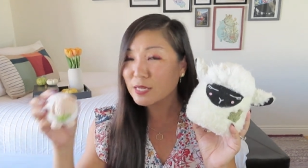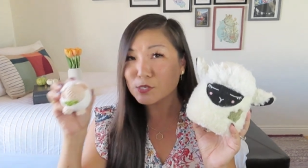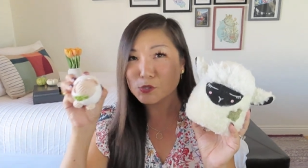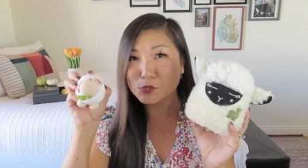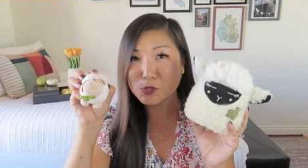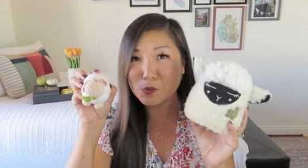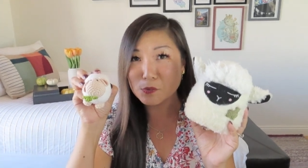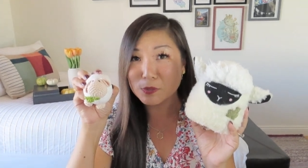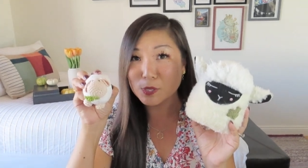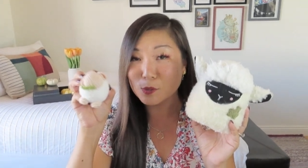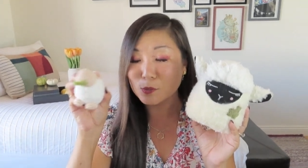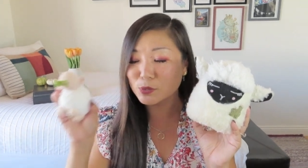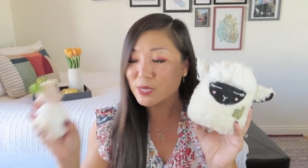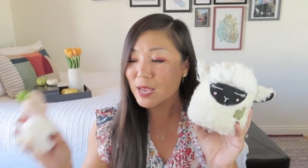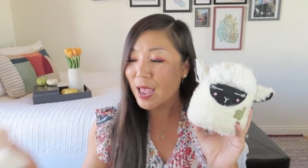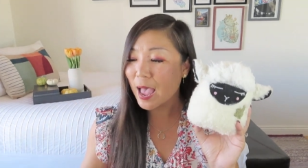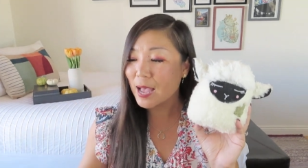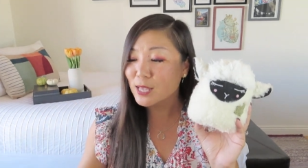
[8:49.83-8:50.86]
So
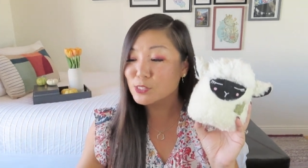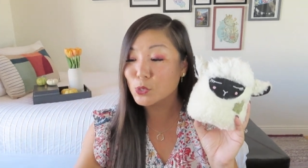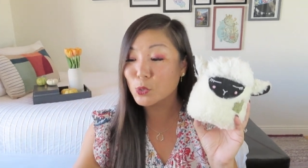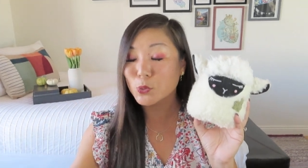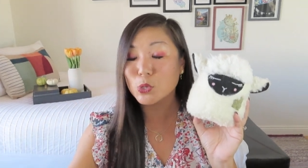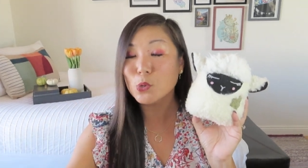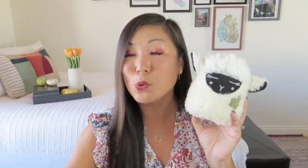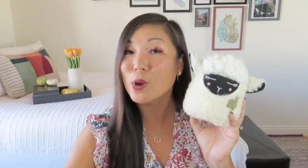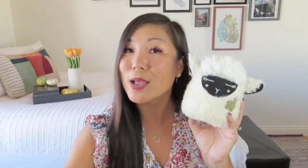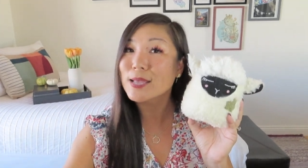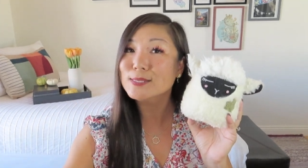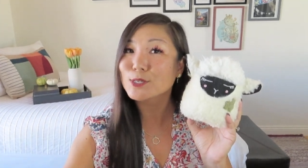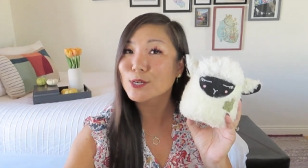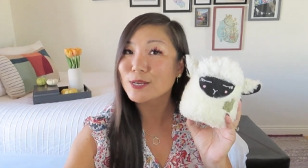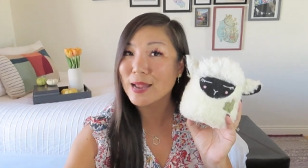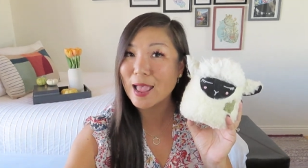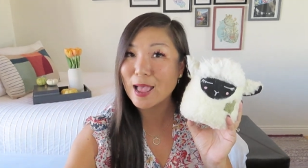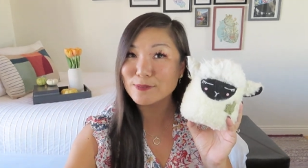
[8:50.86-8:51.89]
cute. So you guys are
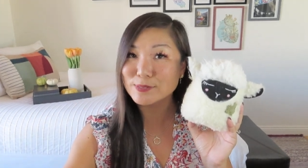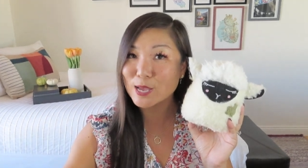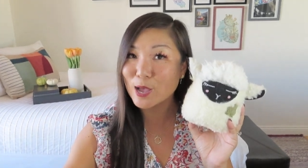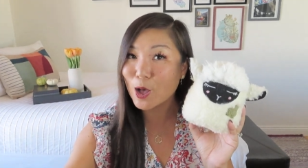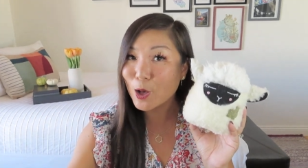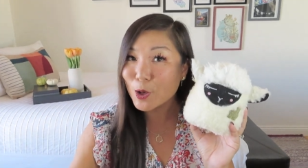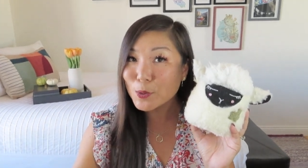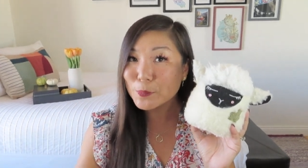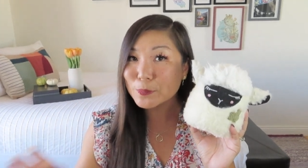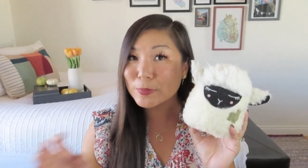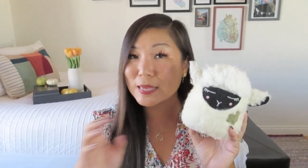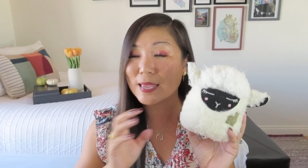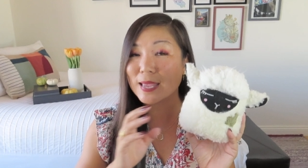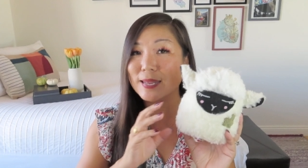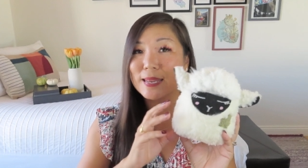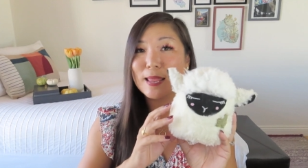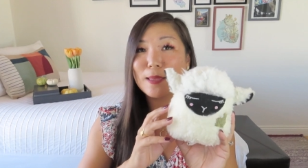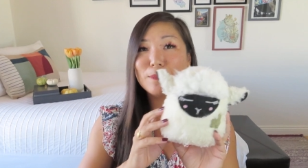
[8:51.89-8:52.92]
gonna have to help me
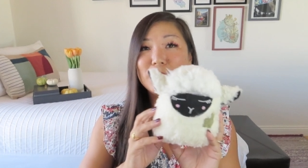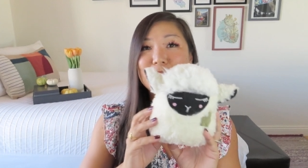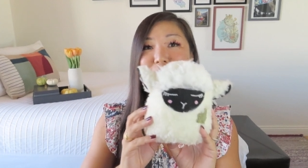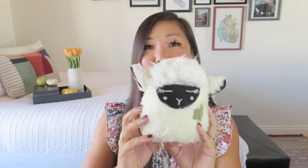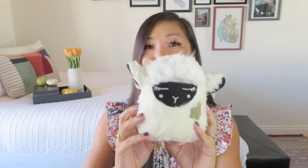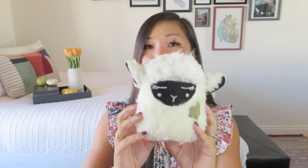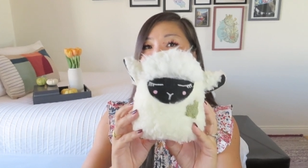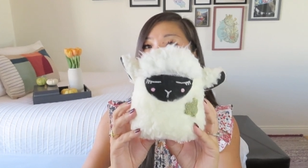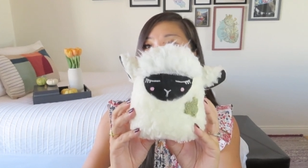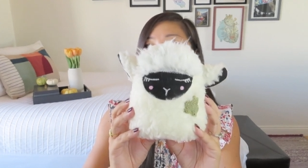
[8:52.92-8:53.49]
name this one.